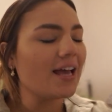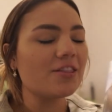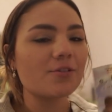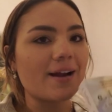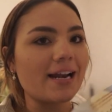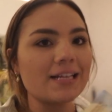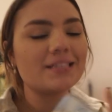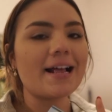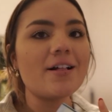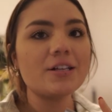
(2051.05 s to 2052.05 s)
the writing
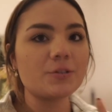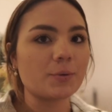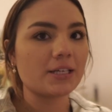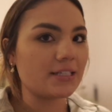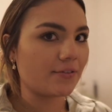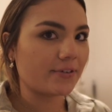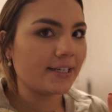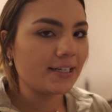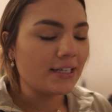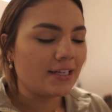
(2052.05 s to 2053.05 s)
style is really
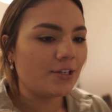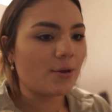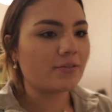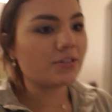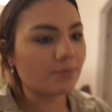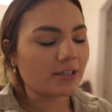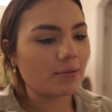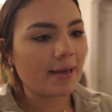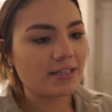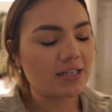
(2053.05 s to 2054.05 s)
different. You have to
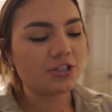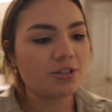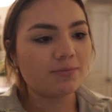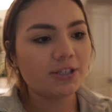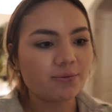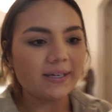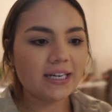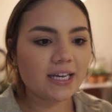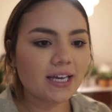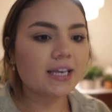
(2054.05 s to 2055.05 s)
really pay attention when you're
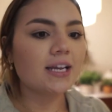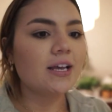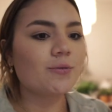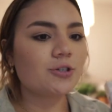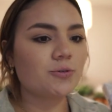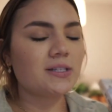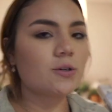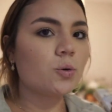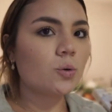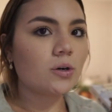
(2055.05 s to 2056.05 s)
reading it, which was
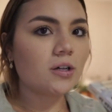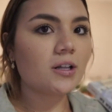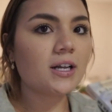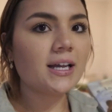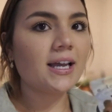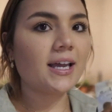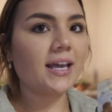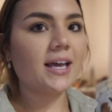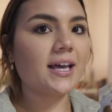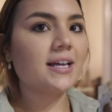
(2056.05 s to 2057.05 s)
cool.
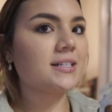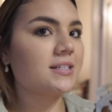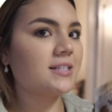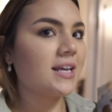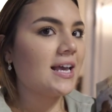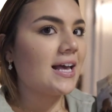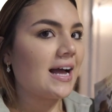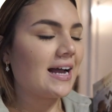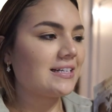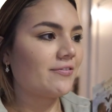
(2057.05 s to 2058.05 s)
And
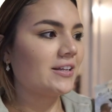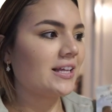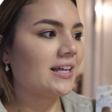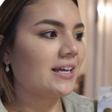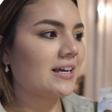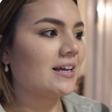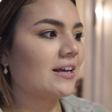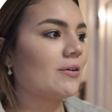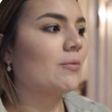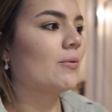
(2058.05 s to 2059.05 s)
I definitely like,
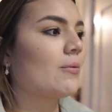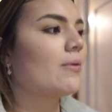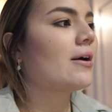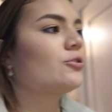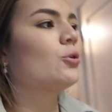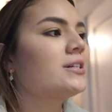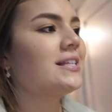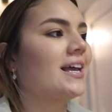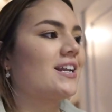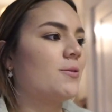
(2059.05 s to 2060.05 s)
towards
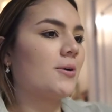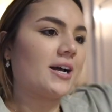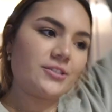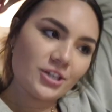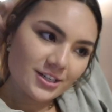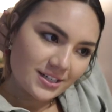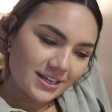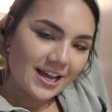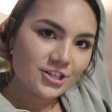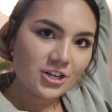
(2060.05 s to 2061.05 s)
the end of the book, I started to
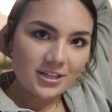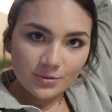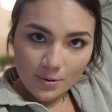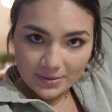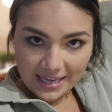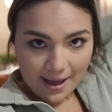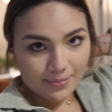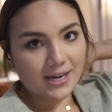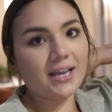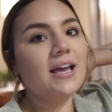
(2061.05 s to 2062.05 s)
catch on to what was
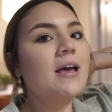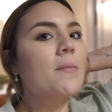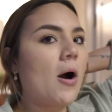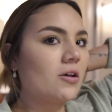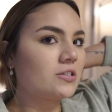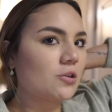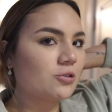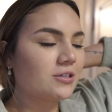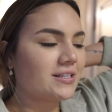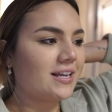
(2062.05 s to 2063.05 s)
happening, but also
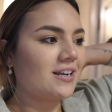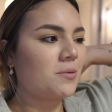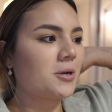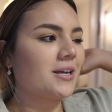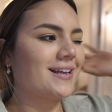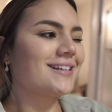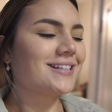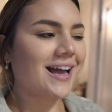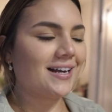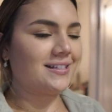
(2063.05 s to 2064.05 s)
towards the end of the book, it
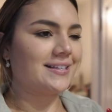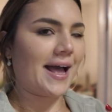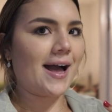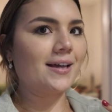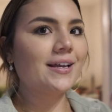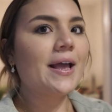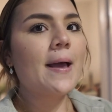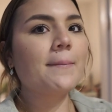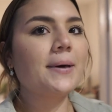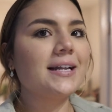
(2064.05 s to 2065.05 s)
gets kind of sad.
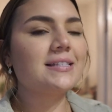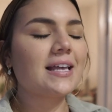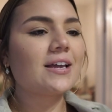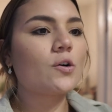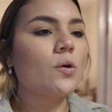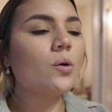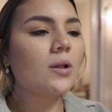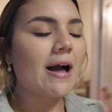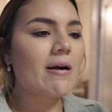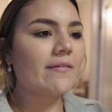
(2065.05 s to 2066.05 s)
But it's like
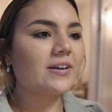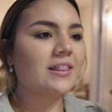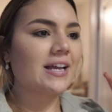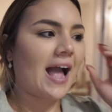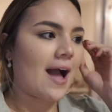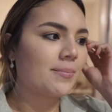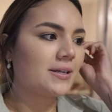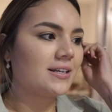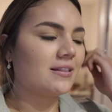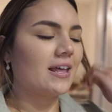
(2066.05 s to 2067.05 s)
cool how everything
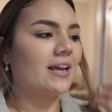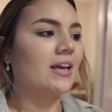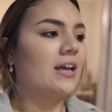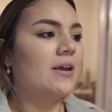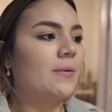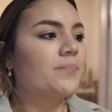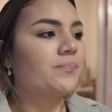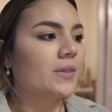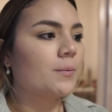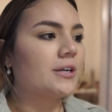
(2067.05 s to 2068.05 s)
happened, and like
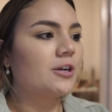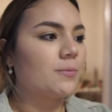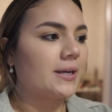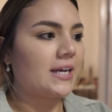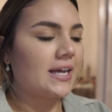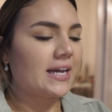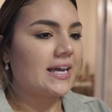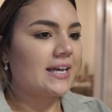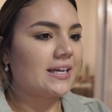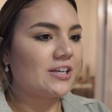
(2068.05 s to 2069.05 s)
when you're reading
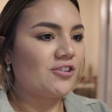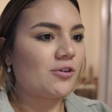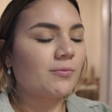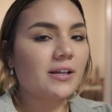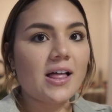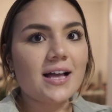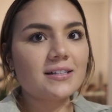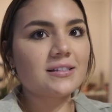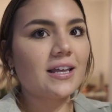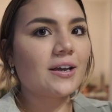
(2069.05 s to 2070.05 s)
it, you don't
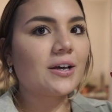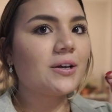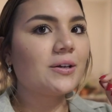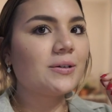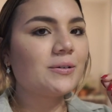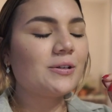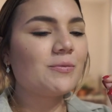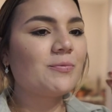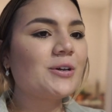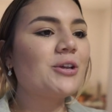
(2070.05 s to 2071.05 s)
realize, like
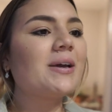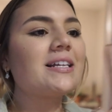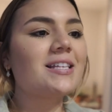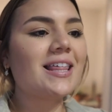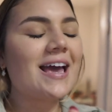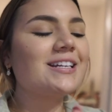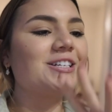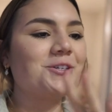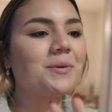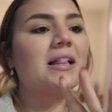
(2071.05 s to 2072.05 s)
when you get to the end
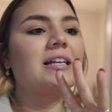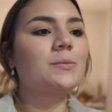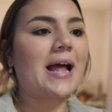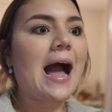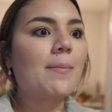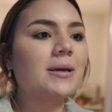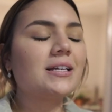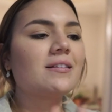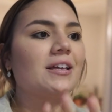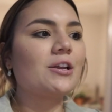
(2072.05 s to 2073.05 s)
and you realize what
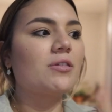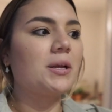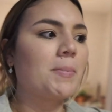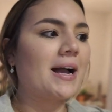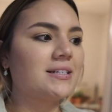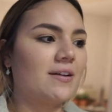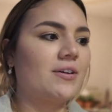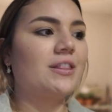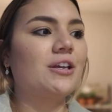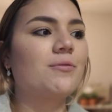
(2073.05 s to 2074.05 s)
happened, and then you think back to
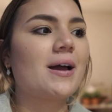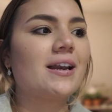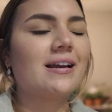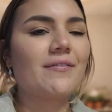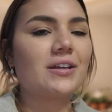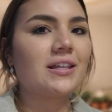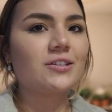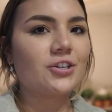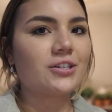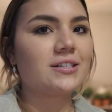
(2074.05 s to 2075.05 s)
everything you read and everything
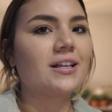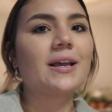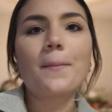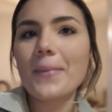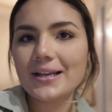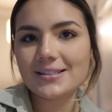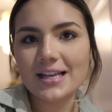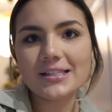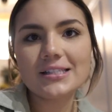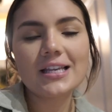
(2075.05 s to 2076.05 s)
starts to like make
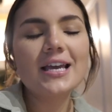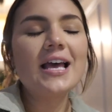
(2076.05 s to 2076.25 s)
sense.